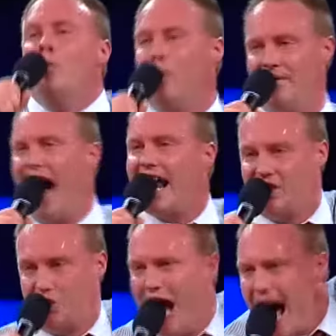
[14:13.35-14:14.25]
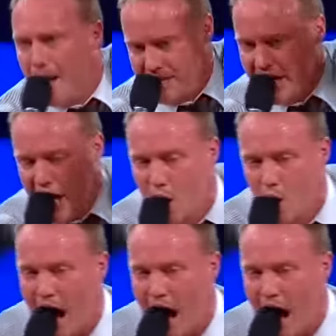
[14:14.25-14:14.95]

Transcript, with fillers: We've got a job to do.